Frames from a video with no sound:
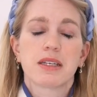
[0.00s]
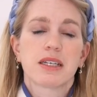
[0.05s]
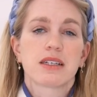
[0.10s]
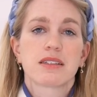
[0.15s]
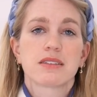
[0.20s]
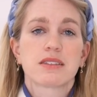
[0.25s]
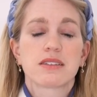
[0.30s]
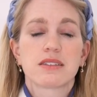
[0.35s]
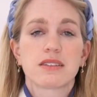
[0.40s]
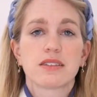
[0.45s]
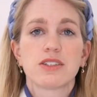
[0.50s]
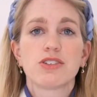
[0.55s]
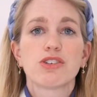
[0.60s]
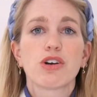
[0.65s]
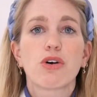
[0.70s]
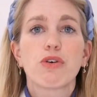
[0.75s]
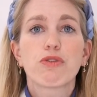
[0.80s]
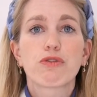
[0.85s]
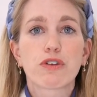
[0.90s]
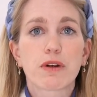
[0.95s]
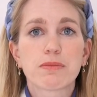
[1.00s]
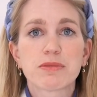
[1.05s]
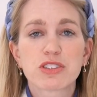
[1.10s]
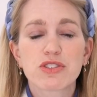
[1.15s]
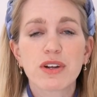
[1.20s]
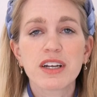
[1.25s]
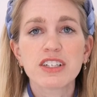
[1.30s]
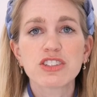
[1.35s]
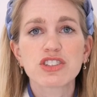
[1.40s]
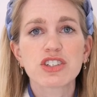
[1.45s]
because you know from
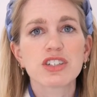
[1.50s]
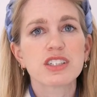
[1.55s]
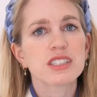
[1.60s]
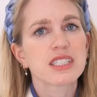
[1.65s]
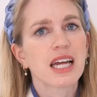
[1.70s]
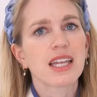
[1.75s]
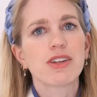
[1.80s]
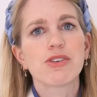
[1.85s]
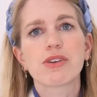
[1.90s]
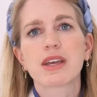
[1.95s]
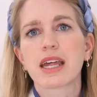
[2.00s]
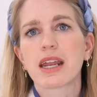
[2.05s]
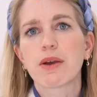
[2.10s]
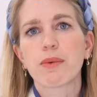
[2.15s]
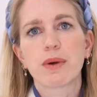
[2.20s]
strangers and you get